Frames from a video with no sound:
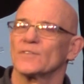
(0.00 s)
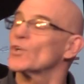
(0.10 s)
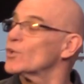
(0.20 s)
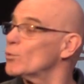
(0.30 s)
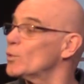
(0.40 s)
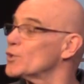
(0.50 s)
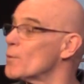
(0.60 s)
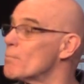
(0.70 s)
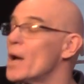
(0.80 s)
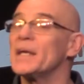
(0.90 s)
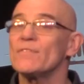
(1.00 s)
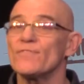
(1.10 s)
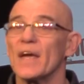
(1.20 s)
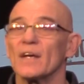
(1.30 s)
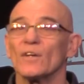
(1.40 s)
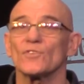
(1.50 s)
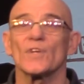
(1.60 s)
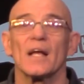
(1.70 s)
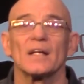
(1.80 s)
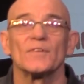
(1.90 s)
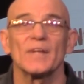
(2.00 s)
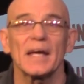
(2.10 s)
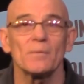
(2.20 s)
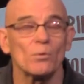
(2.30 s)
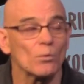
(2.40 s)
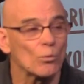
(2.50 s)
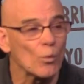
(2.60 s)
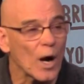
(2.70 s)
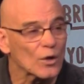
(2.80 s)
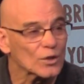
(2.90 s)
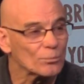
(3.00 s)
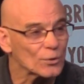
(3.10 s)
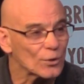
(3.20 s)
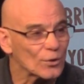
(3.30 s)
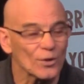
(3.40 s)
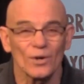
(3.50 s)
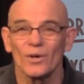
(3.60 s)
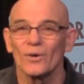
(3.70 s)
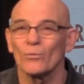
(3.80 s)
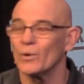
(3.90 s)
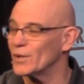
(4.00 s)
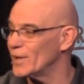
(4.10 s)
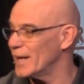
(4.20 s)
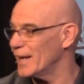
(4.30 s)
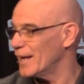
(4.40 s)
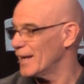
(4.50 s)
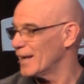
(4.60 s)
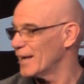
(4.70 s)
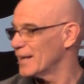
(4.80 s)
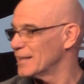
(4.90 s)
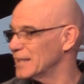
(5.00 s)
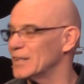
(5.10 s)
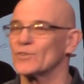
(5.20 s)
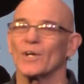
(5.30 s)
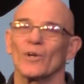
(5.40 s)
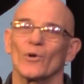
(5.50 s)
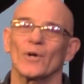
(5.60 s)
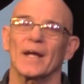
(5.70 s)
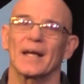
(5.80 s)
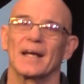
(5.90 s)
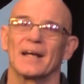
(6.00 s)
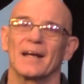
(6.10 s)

So that when your money fails, they will welcome you one day into glory.